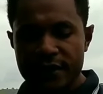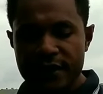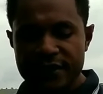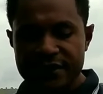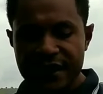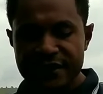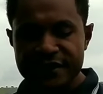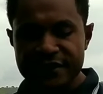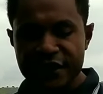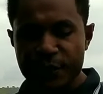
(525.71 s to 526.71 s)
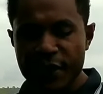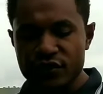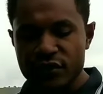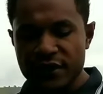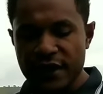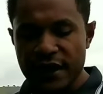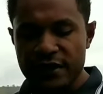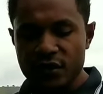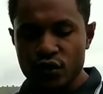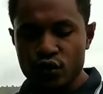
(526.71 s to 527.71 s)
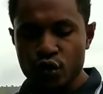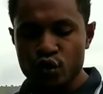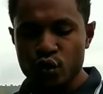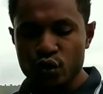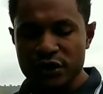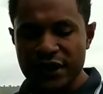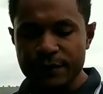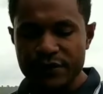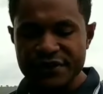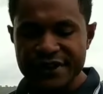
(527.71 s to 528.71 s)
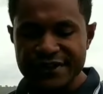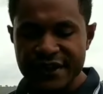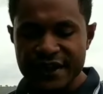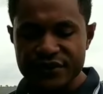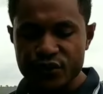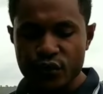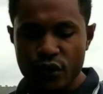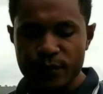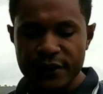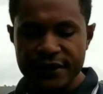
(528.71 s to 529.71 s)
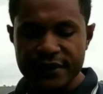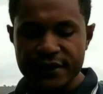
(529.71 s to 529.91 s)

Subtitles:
This transaction may take 2 to 3 business days to complete.